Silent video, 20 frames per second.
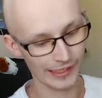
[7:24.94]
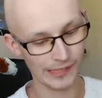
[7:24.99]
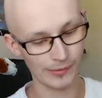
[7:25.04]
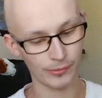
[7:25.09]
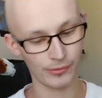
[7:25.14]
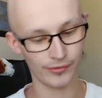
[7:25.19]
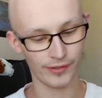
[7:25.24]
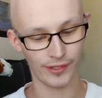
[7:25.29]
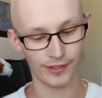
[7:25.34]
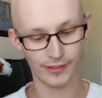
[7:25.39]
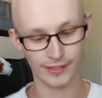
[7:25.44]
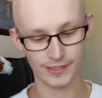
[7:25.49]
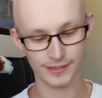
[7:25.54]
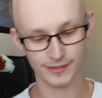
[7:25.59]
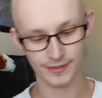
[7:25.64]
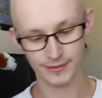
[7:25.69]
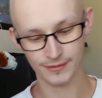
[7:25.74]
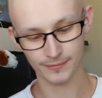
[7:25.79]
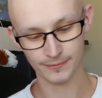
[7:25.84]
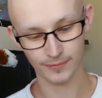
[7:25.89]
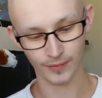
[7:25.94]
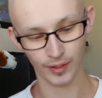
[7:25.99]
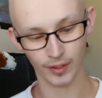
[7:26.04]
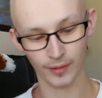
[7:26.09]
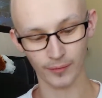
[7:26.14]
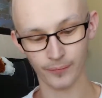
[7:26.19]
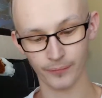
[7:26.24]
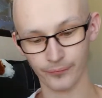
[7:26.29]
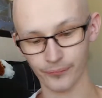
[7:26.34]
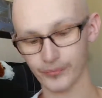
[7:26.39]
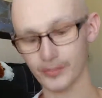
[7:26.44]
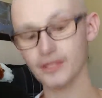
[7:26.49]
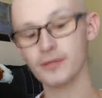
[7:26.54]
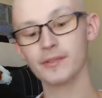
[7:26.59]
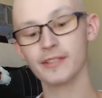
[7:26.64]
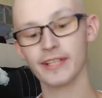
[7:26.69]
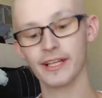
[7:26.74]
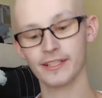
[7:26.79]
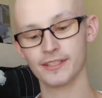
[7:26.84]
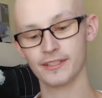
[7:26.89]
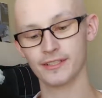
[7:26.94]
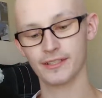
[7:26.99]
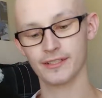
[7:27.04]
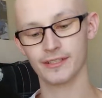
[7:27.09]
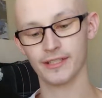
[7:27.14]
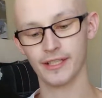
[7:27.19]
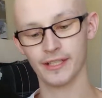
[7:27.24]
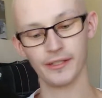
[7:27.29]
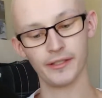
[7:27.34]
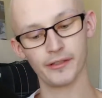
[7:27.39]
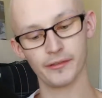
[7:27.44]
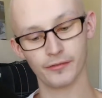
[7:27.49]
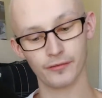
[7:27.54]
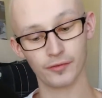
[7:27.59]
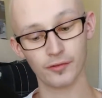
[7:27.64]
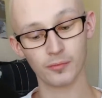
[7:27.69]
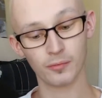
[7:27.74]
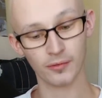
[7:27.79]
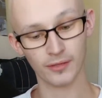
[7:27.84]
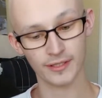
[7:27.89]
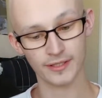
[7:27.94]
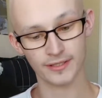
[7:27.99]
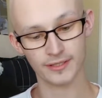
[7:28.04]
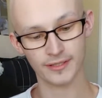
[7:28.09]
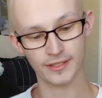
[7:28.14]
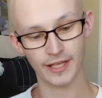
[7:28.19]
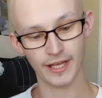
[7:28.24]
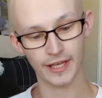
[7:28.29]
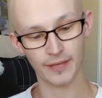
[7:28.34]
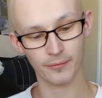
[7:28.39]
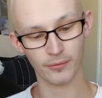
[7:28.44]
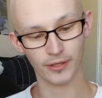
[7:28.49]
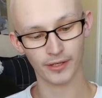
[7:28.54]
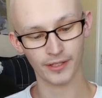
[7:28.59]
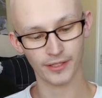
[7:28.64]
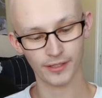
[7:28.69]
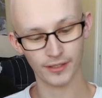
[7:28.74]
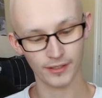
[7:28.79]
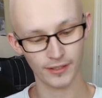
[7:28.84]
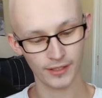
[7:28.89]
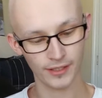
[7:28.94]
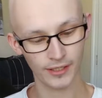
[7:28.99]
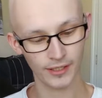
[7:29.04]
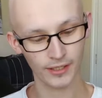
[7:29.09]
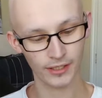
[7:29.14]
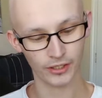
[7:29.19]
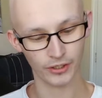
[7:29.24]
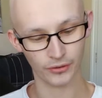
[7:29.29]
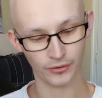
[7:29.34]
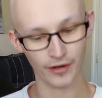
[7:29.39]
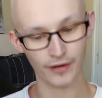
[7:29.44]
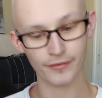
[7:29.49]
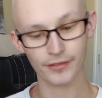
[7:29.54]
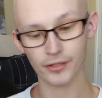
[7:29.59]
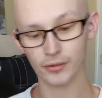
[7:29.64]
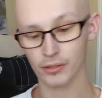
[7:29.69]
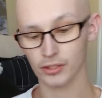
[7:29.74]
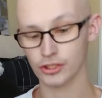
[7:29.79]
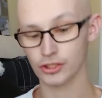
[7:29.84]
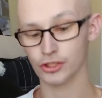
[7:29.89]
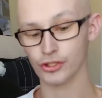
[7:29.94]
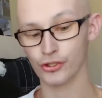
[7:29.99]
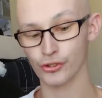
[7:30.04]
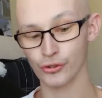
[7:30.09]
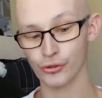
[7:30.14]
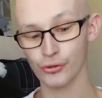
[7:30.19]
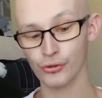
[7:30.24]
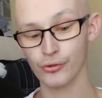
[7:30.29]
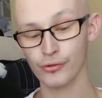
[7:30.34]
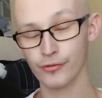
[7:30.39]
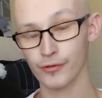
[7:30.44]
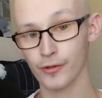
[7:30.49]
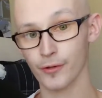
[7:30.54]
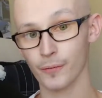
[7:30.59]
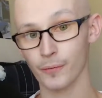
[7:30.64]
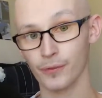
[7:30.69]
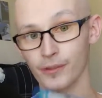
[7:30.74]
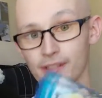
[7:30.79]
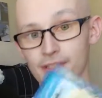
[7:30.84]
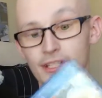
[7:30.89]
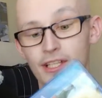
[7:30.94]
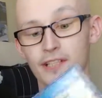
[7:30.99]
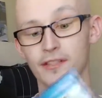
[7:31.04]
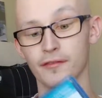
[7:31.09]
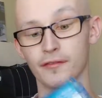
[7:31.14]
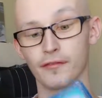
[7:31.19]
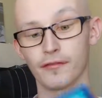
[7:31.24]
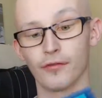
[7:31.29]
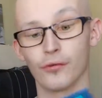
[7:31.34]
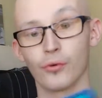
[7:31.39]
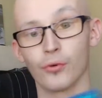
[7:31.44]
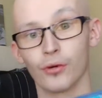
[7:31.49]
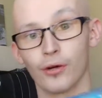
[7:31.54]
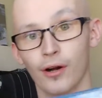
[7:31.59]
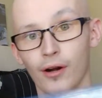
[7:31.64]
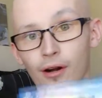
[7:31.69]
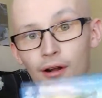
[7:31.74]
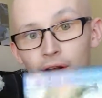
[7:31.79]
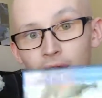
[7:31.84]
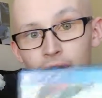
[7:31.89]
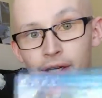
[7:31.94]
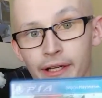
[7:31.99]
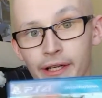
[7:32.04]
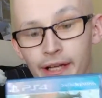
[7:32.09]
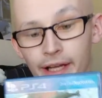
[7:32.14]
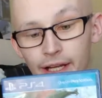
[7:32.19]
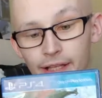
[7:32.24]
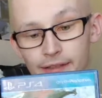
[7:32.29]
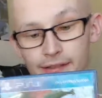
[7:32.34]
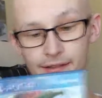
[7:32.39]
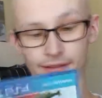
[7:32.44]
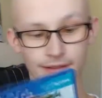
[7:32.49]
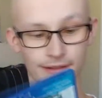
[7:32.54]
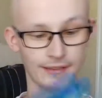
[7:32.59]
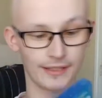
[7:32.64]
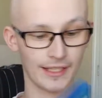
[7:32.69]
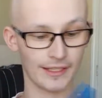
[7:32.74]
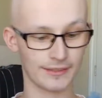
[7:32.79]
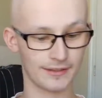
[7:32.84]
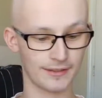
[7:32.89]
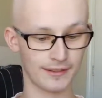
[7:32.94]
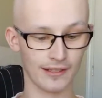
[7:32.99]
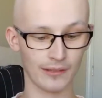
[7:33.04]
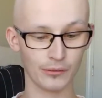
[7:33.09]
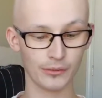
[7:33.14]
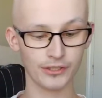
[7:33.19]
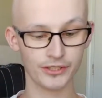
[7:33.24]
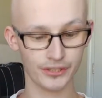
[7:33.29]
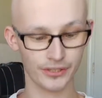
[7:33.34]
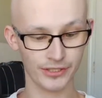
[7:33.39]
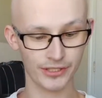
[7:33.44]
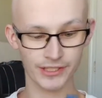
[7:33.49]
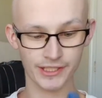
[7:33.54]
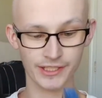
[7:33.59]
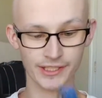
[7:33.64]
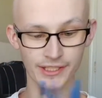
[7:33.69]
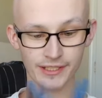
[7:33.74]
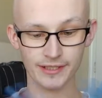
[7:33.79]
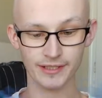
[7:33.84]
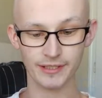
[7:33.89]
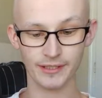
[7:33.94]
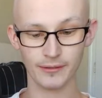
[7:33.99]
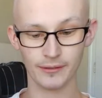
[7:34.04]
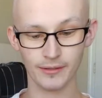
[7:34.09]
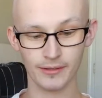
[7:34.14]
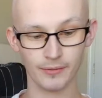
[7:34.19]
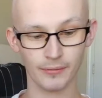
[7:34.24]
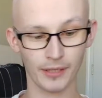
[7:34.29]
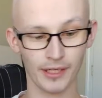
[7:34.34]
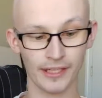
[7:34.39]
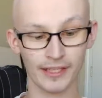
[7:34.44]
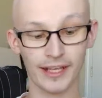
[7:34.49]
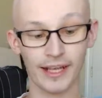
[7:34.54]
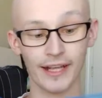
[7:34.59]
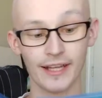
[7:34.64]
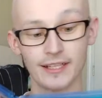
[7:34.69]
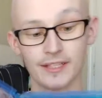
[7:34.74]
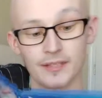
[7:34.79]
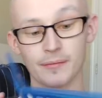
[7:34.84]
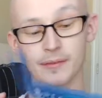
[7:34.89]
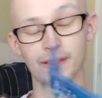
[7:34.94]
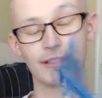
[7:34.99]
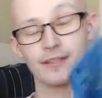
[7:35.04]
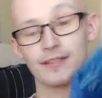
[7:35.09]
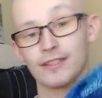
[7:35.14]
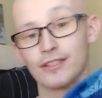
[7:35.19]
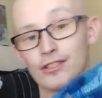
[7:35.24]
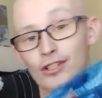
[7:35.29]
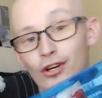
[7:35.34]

label variants. This was actually a full price game right here, Gravity Rush 2 for the PlayStation 4. And that's, I would show you the disc, but I can't because it's